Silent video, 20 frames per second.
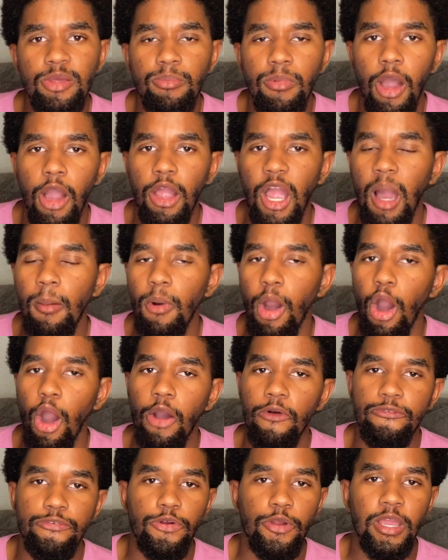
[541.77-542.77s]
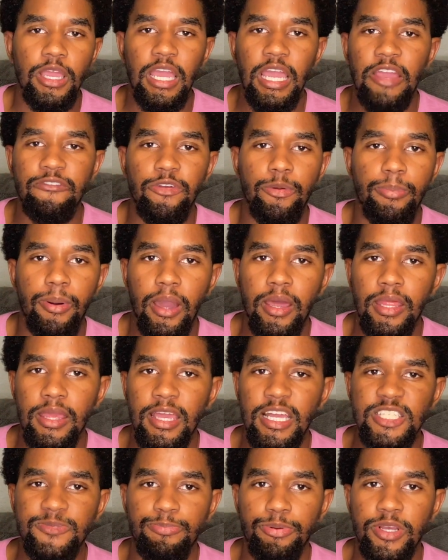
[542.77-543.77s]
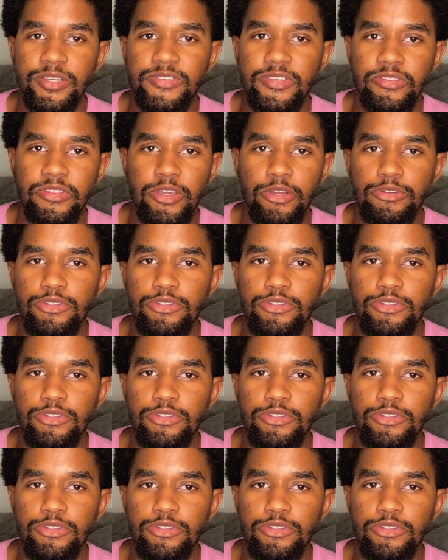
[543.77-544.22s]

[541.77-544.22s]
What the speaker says: Mock, I'm all for everybody expressing their